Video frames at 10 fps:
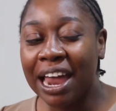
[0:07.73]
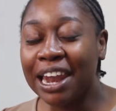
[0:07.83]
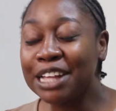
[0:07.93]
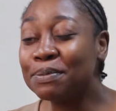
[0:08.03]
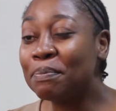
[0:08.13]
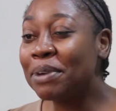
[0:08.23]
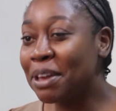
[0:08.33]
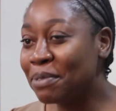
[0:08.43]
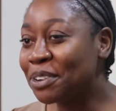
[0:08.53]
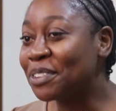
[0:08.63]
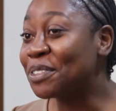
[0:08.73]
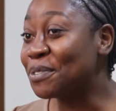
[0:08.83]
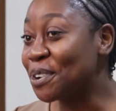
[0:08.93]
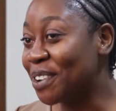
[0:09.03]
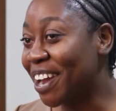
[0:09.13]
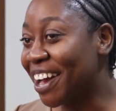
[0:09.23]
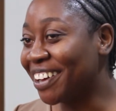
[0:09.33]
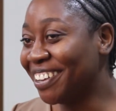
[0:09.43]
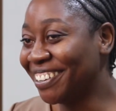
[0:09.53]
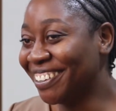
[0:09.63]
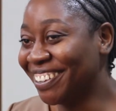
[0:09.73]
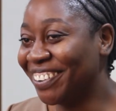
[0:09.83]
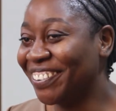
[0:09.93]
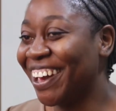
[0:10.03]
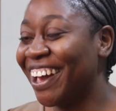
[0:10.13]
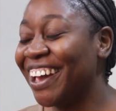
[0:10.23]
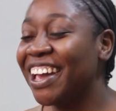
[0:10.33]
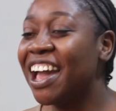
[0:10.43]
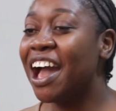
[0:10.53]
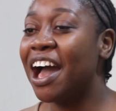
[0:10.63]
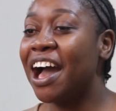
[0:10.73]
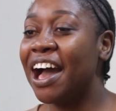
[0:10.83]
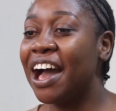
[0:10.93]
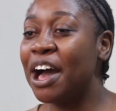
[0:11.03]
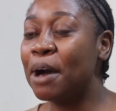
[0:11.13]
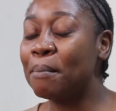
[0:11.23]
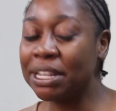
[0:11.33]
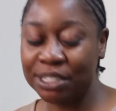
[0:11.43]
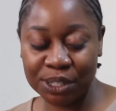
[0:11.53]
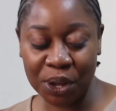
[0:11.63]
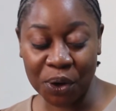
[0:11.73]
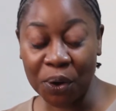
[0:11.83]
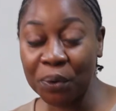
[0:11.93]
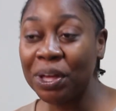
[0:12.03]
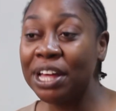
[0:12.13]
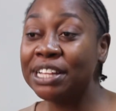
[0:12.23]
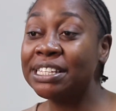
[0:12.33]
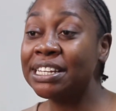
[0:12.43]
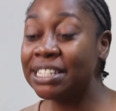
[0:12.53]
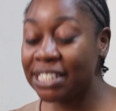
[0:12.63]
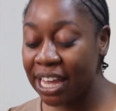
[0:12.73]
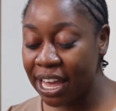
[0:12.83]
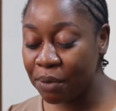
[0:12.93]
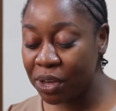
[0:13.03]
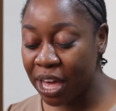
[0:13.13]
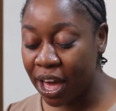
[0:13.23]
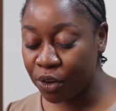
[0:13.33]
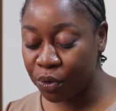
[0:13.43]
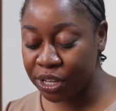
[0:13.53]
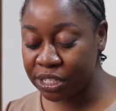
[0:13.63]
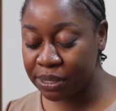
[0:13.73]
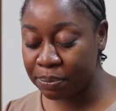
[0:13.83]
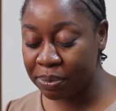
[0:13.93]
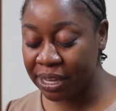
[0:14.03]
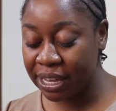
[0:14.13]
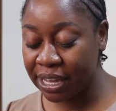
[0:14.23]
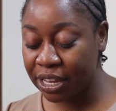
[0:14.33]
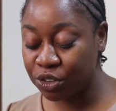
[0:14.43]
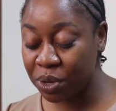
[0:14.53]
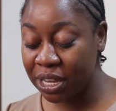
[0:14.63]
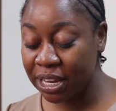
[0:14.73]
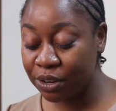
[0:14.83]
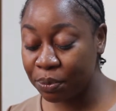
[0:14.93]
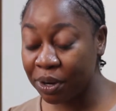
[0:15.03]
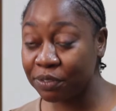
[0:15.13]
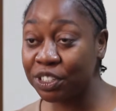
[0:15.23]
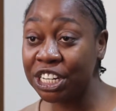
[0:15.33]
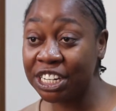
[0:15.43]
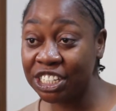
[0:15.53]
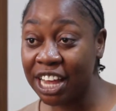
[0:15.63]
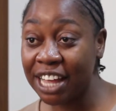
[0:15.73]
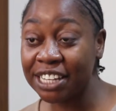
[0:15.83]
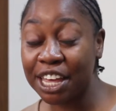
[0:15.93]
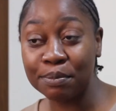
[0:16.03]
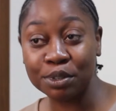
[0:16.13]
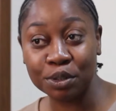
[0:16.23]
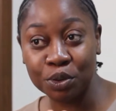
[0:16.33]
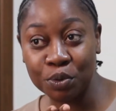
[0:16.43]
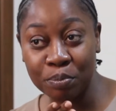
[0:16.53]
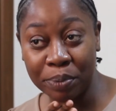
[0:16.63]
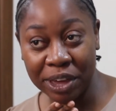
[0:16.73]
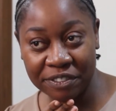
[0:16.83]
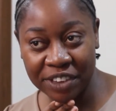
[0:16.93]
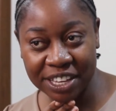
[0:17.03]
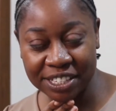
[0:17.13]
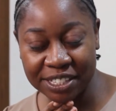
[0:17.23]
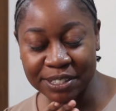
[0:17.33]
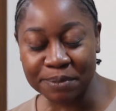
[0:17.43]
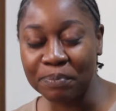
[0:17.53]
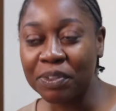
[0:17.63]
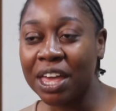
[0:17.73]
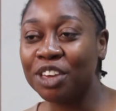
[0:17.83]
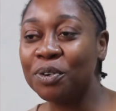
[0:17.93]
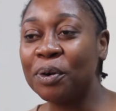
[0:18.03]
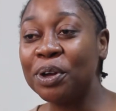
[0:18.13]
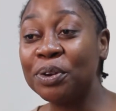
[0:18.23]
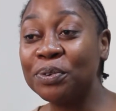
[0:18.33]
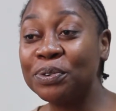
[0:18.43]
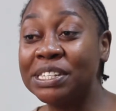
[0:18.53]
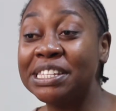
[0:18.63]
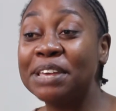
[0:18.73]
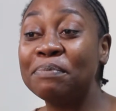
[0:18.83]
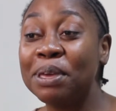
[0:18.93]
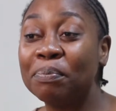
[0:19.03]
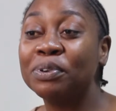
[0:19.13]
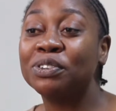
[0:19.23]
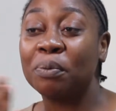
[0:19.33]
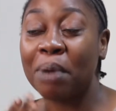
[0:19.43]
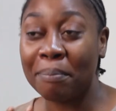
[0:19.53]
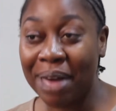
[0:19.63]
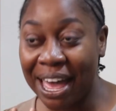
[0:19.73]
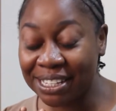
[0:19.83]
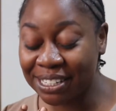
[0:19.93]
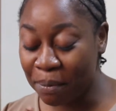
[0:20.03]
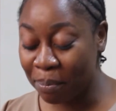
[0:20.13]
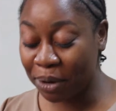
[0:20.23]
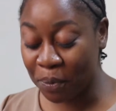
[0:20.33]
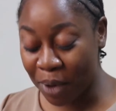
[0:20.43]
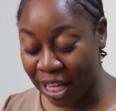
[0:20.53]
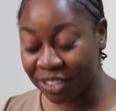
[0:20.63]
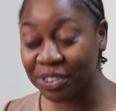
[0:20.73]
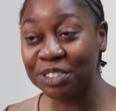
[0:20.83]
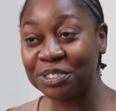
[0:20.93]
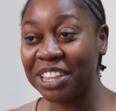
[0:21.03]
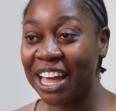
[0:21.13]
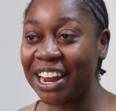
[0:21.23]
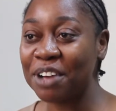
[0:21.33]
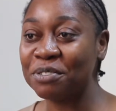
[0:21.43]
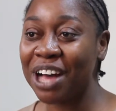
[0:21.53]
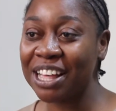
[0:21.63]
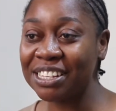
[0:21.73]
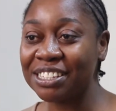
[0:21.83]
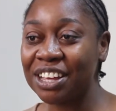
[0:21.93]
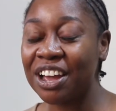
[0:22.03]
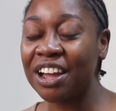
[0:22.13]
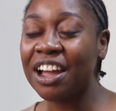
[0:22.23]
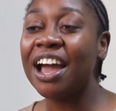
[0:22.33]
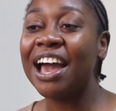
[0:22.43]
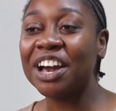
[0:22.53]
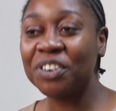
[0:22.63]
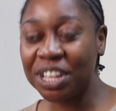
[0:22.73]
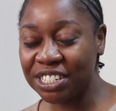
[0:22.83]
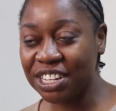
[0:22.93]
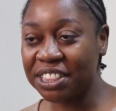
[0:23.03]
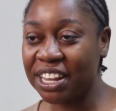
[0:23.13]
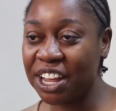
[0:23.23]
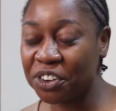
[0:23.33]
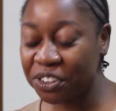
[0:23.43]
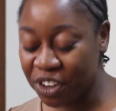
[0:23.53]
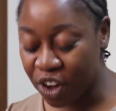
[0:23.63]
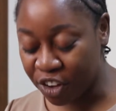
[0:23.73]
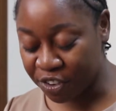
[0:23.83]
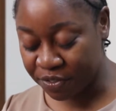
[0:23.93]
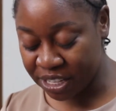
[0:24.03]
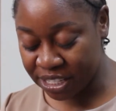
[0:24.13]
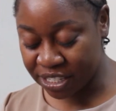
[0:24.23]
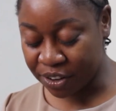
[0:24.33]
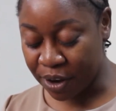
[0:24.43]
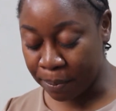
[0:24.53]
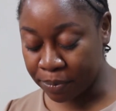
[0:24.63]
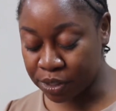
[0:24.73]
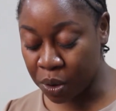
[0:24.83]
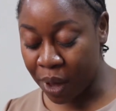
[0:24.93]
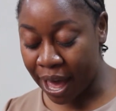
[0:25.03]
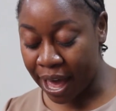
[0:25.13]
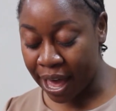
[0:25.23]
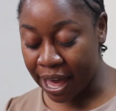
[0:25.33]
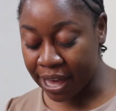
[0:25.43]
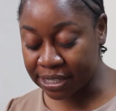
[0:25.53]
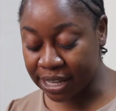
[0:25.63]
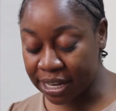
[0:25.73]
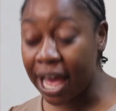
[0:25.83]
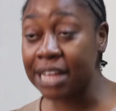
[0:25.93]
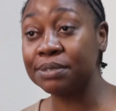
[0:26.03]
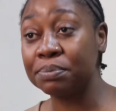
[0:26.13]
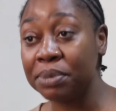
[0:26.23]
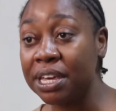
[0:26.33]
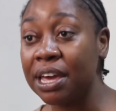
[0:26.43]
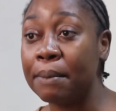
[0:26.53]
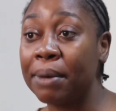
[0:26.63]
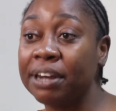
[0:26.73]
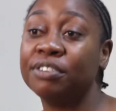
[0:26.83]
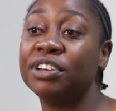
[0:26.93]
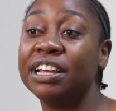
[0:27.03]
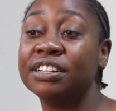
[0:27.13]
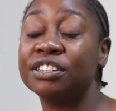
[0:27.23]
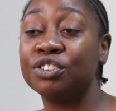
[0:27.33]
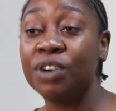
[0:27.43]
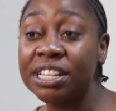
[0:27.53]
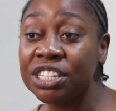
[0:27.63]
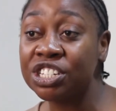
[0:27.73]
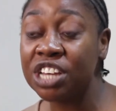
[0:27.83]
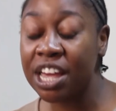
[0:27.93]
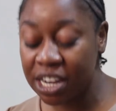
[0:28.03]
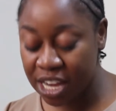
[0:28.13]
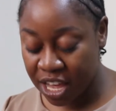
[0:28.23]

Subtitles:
Let's blame it on the Rona. Okay, so today we are going to be doing a little bit of chit chat. I came to you barefaced. You're going to see me put on my mask, but while we do that, I will answer a question that I got off of Instagram. So I said, ask me a money related question.